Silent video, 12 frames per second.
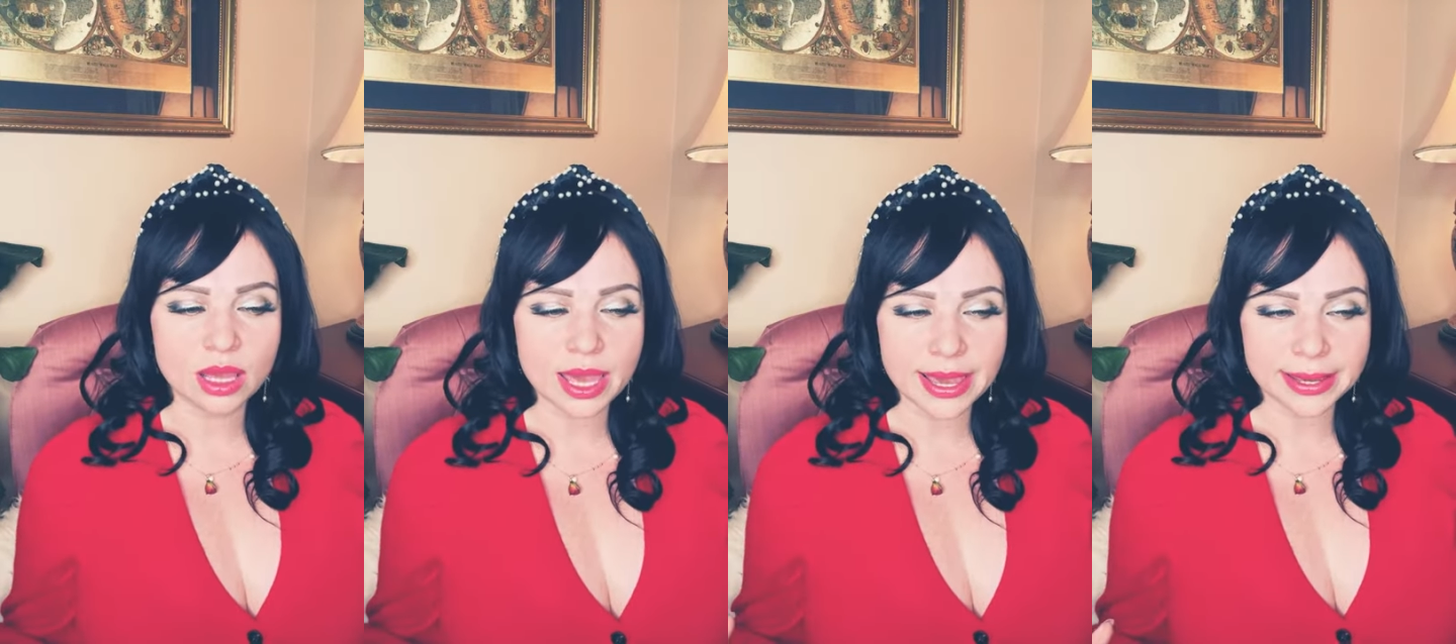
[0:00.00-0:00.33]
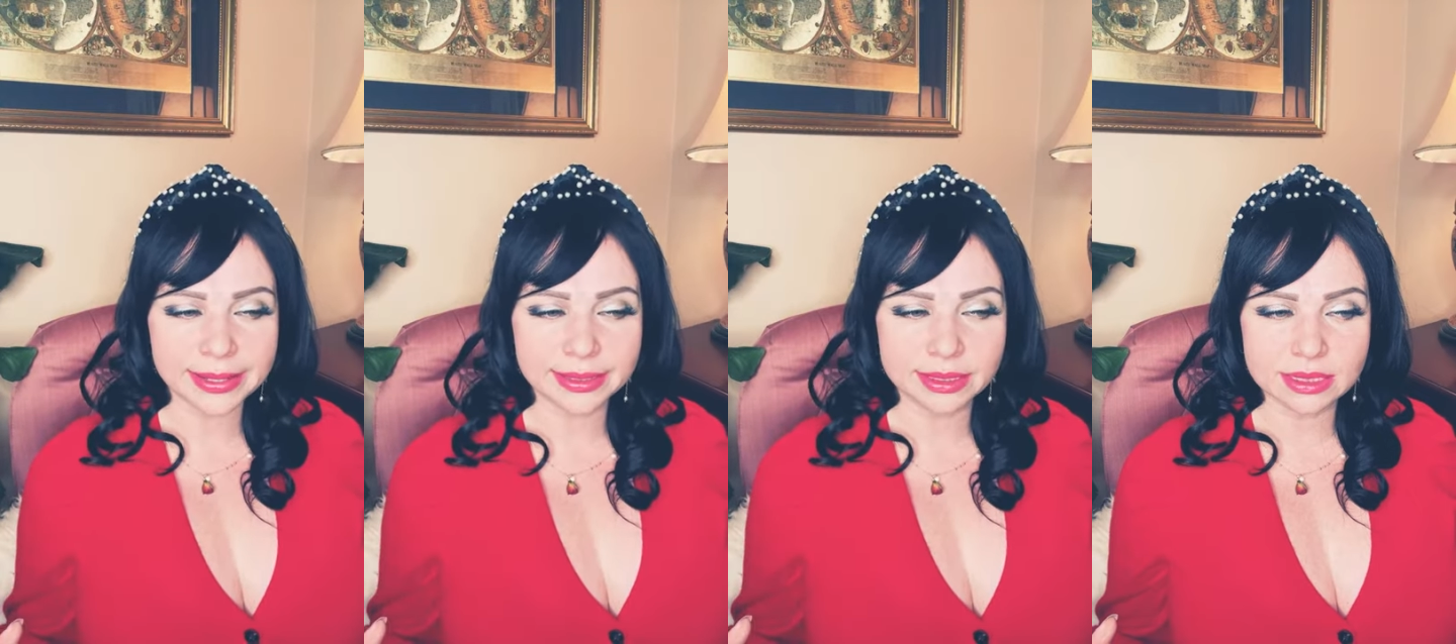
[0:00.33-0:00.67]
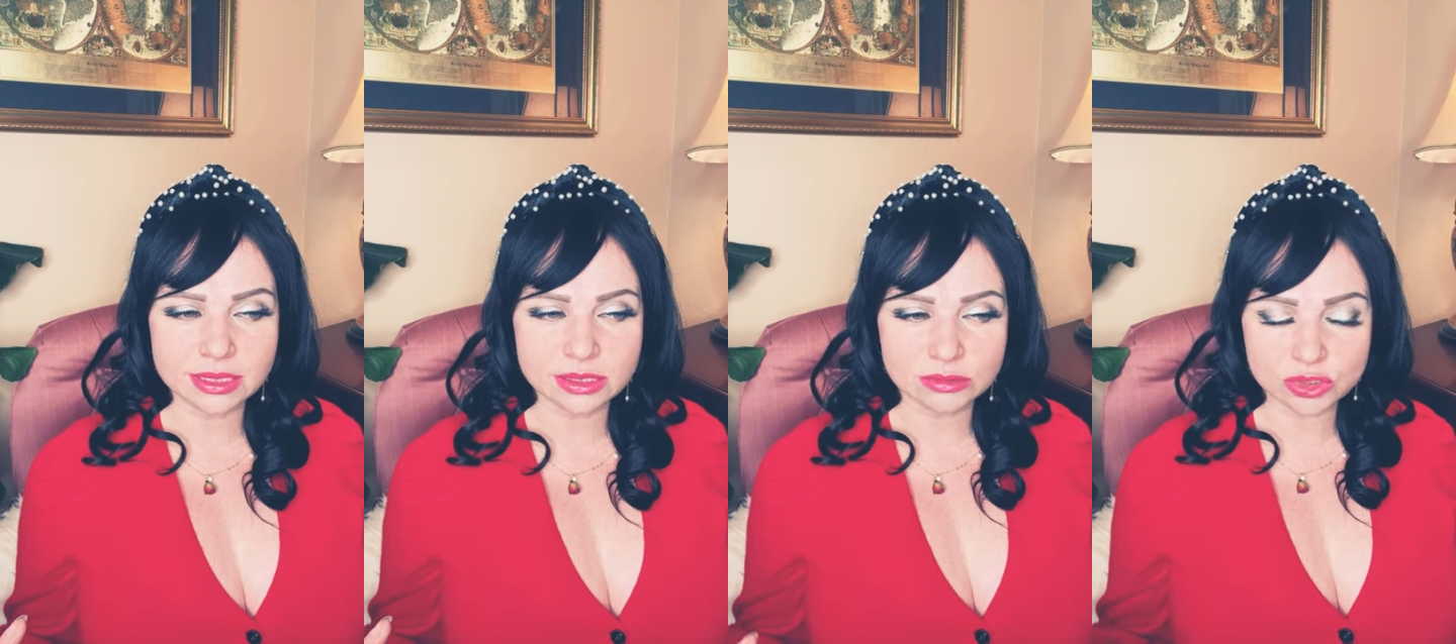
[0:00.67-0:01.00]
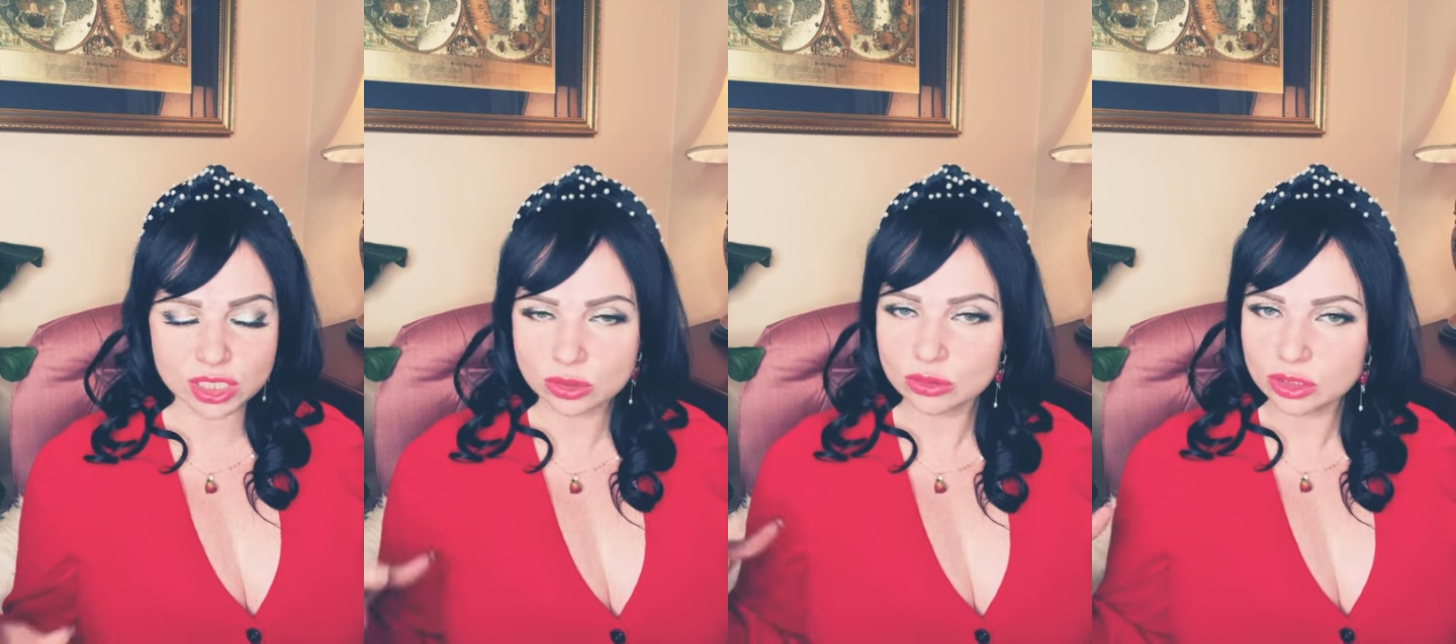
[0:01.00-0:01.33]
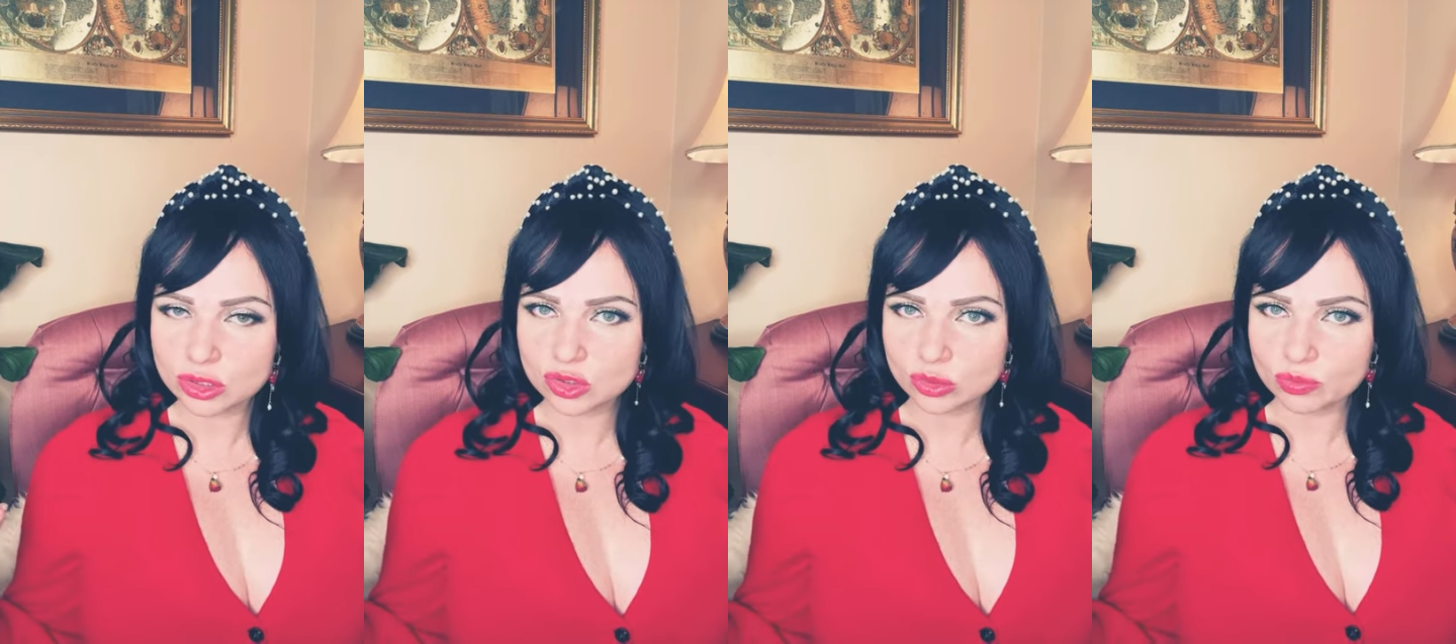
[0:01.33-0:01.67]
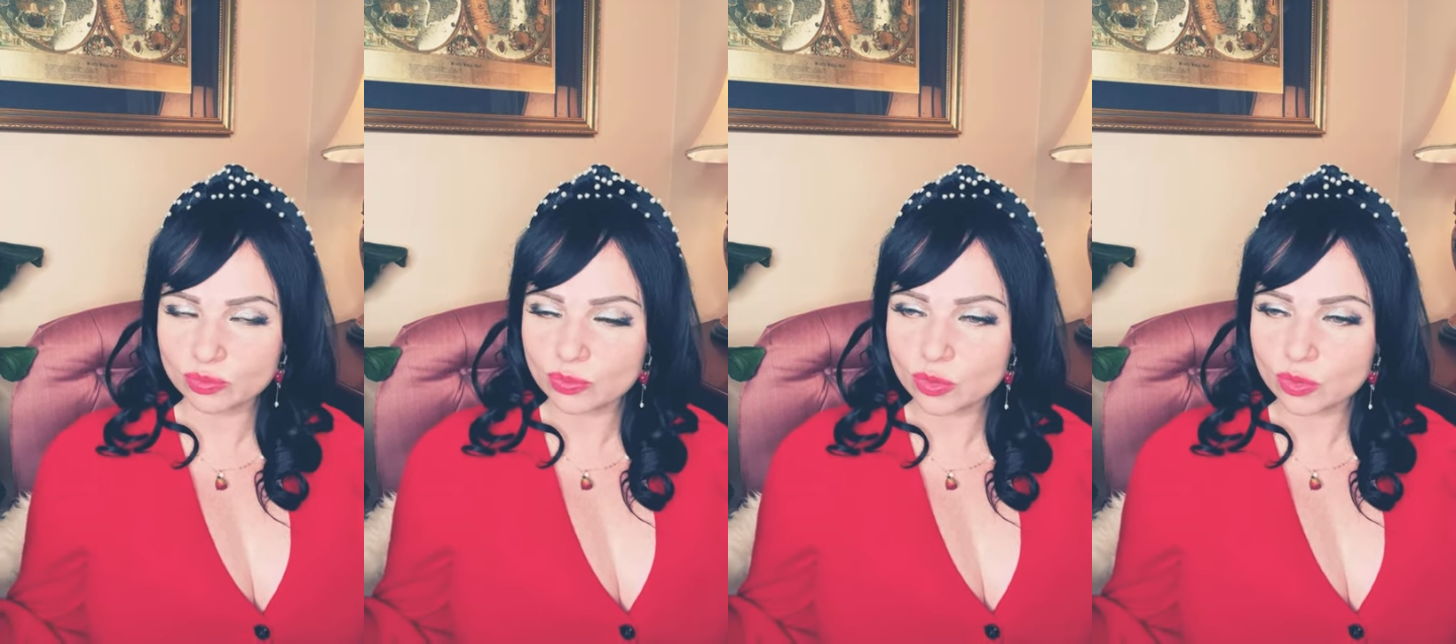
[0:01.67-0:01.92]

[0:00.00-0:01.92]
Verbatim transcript: and genuinely support